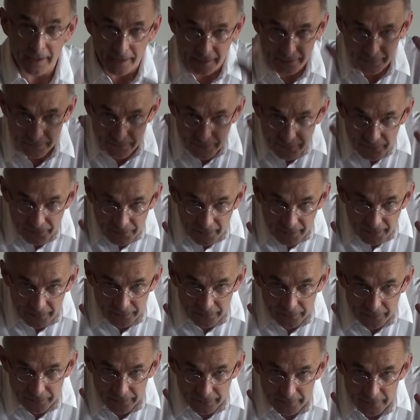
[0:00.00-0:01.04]
In this
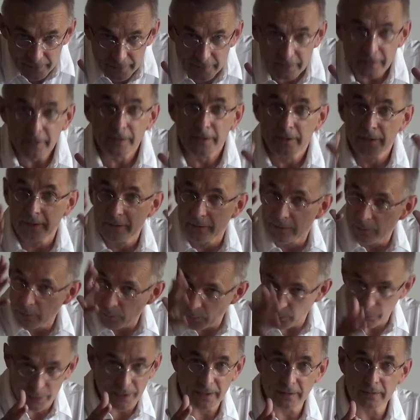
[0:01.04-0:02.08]
sense,
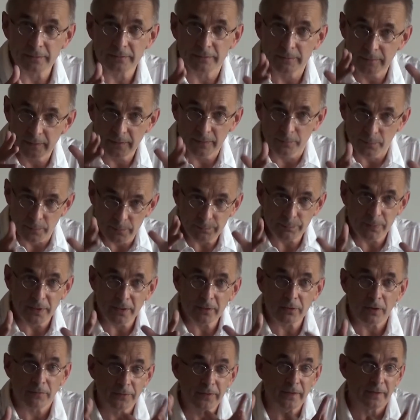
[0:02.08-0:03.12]
we can
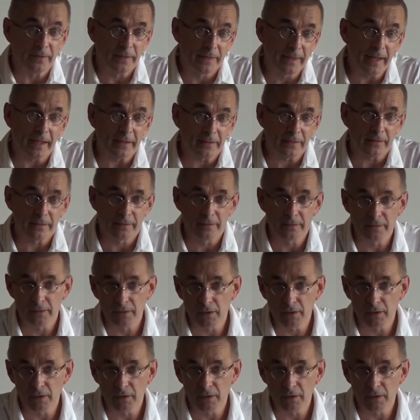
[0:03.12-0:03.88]
speak of the death